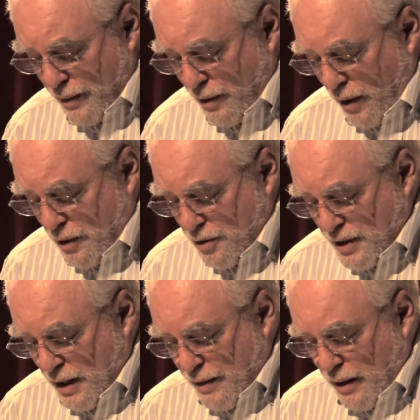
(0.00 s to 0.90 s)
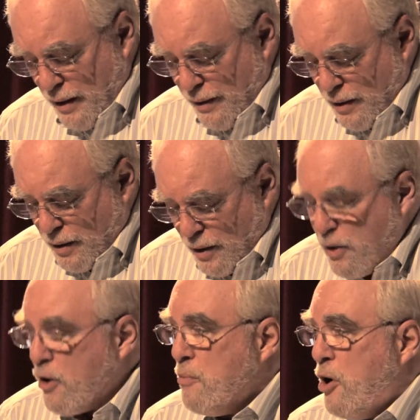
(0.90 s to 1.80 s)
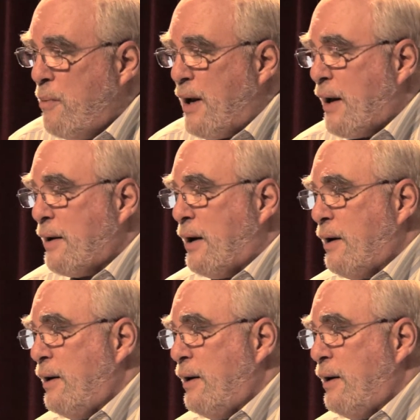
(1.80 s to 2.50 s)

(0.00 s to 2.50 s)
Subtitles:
To understand the current moment,